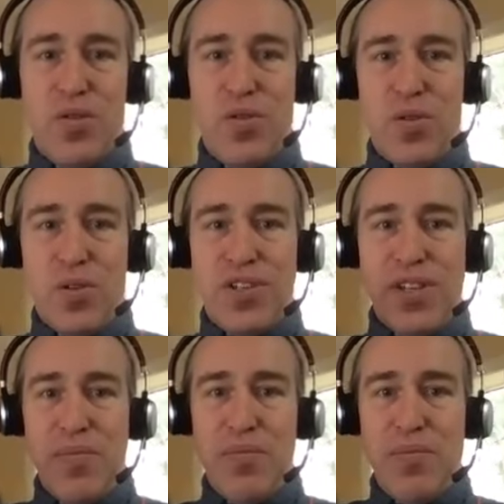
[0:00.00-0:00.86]
or
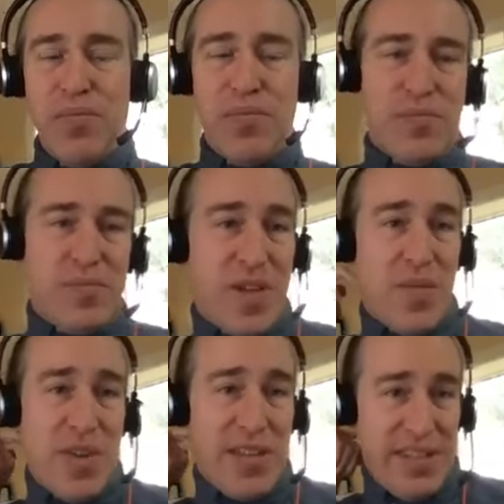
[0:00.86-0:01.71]
some
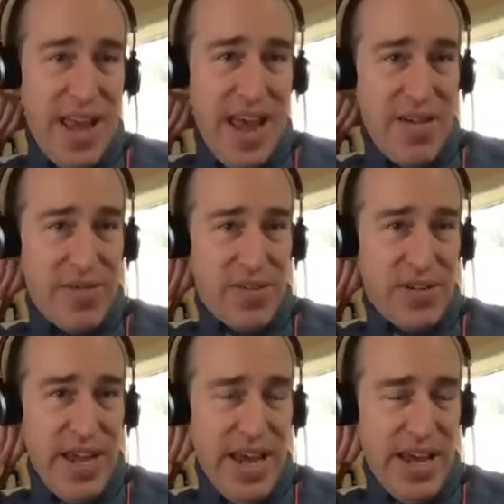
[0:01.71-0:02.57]
commits after
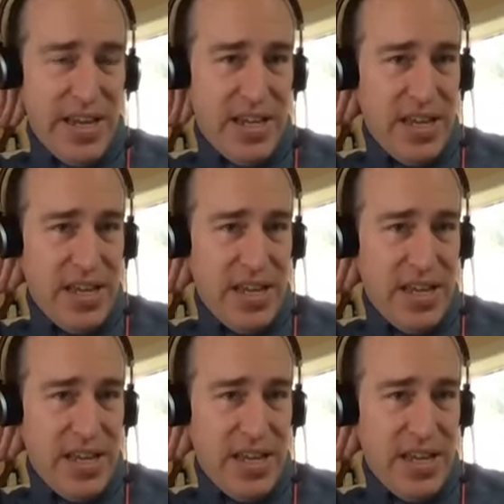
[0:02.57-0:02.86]
tag,